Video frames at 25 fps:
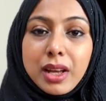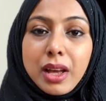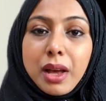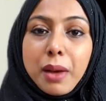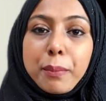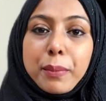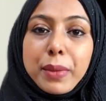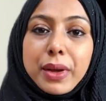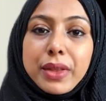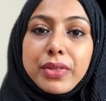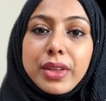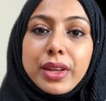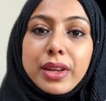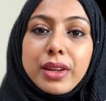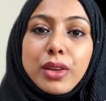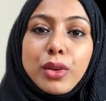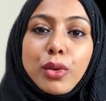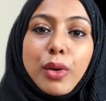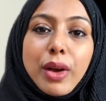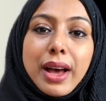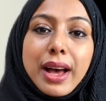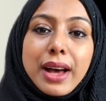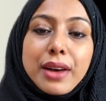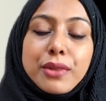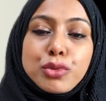But then you
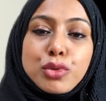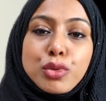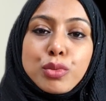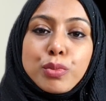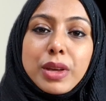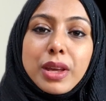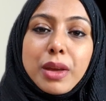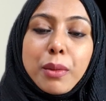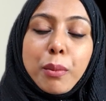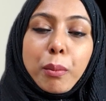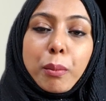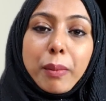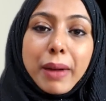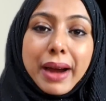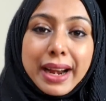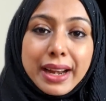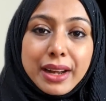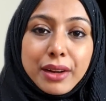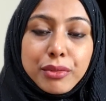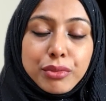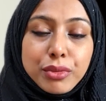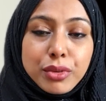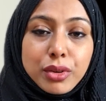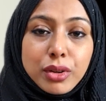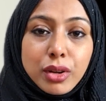have to be
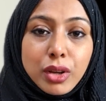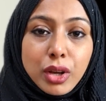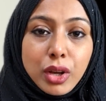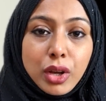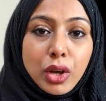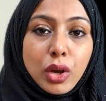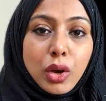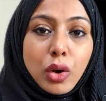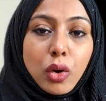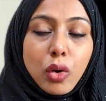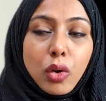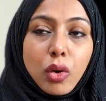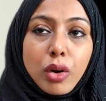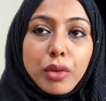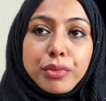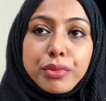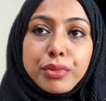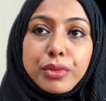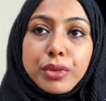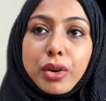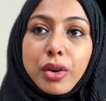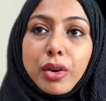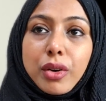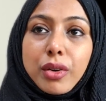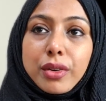mindful of
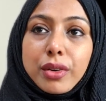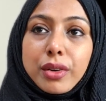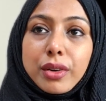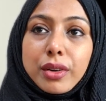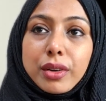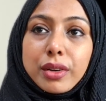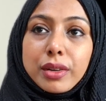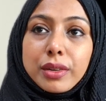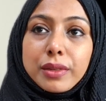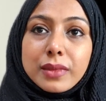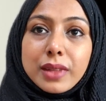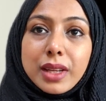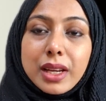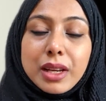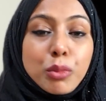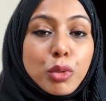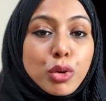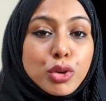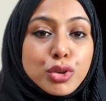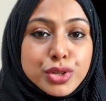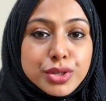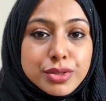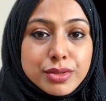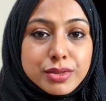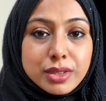your um,
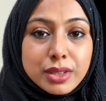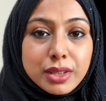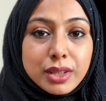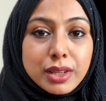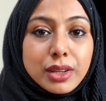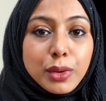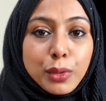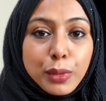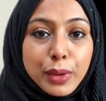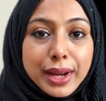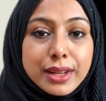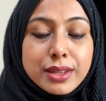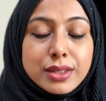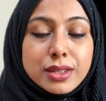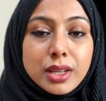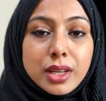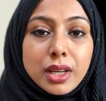emotions, right?